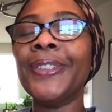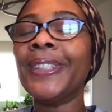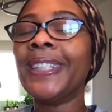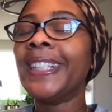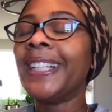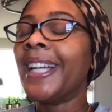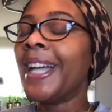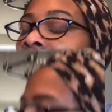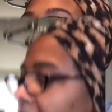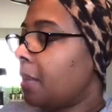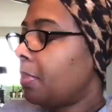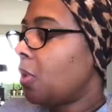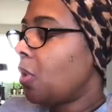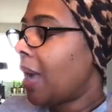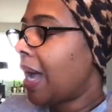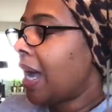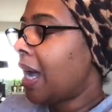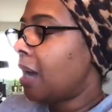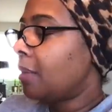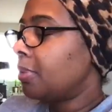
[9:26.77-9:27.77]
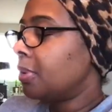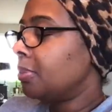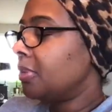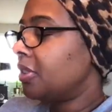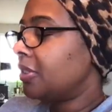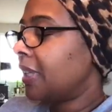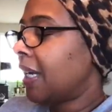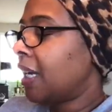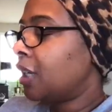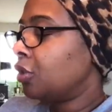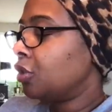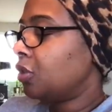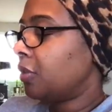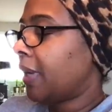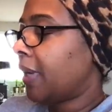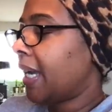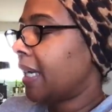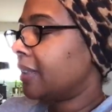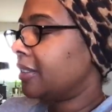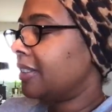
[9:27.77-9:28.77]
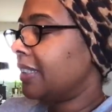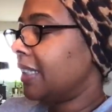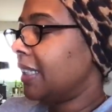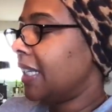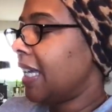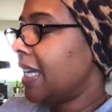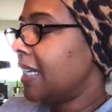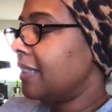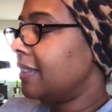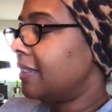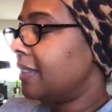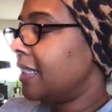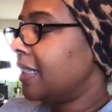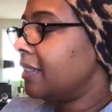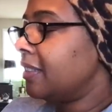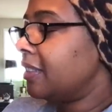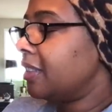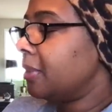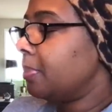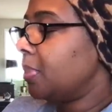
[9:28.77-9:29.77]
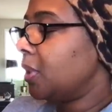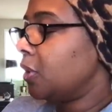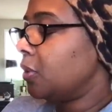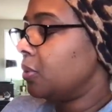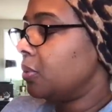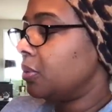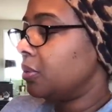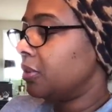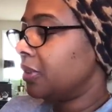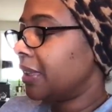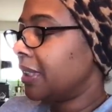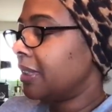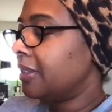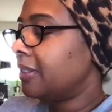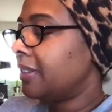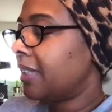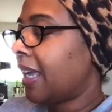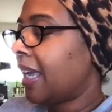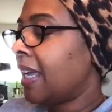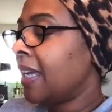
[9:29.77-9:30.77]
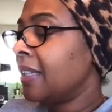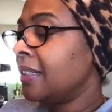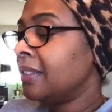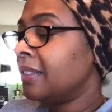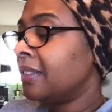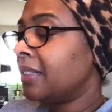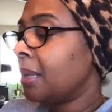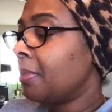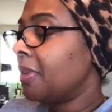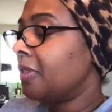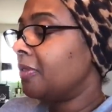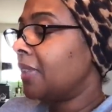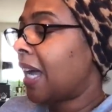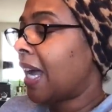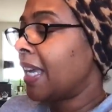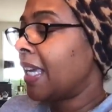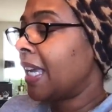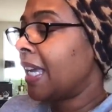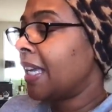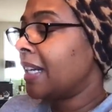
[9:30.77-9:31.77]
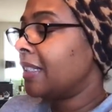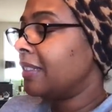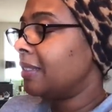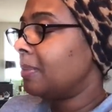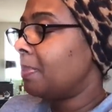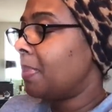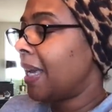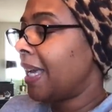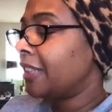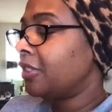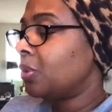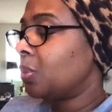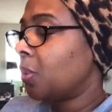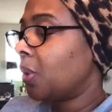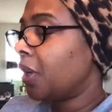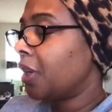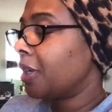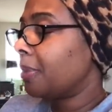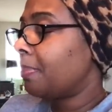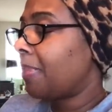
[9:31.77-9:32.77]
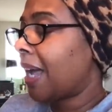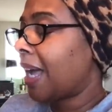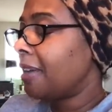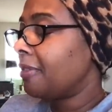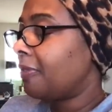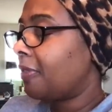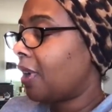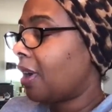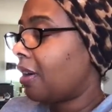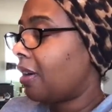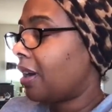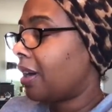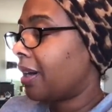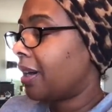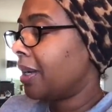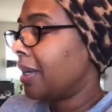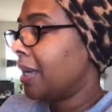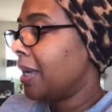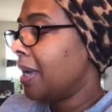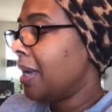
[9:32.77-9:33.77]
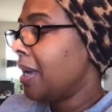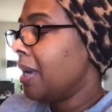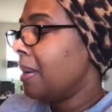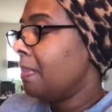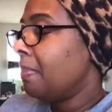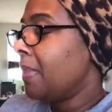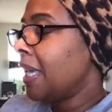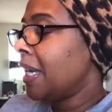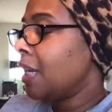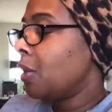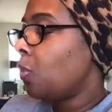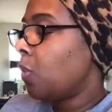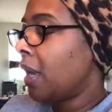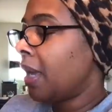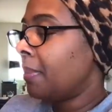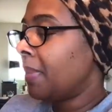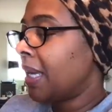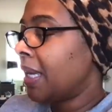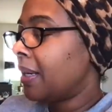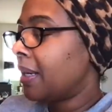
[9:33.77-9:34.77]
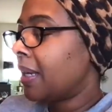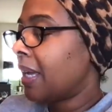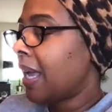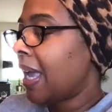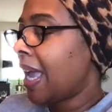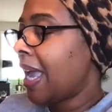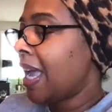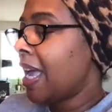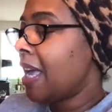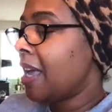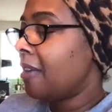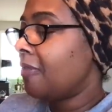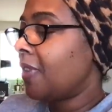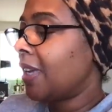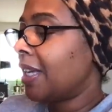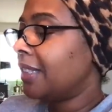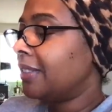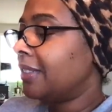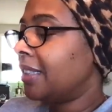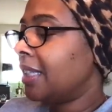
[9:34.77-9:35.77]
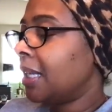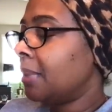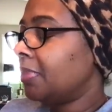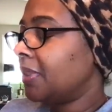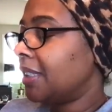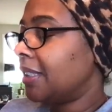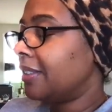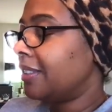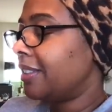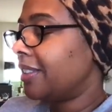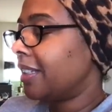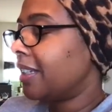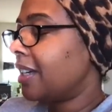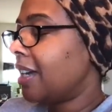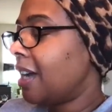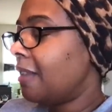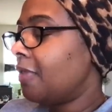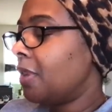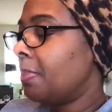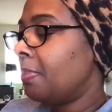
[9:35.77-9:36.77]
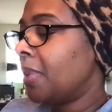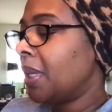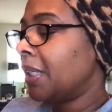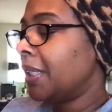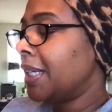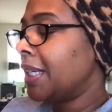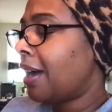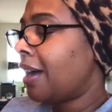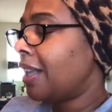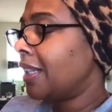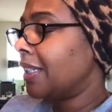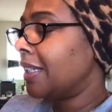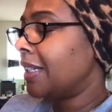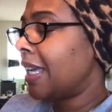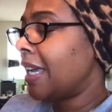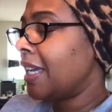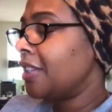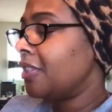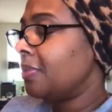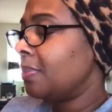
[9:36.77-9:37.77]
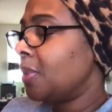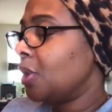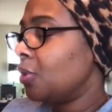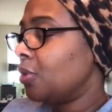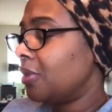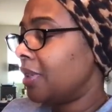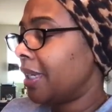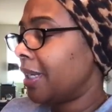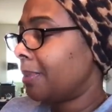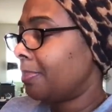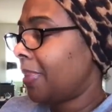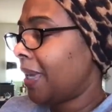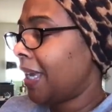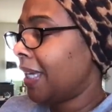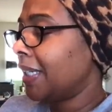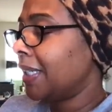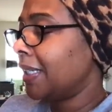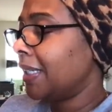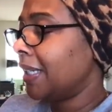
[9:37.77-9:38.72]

Ooh. The double album soundtrack to Lady Sings the Blues contains some of Diana's best work by far. Many women have attempted to cover Billie Holiday's music. Peggy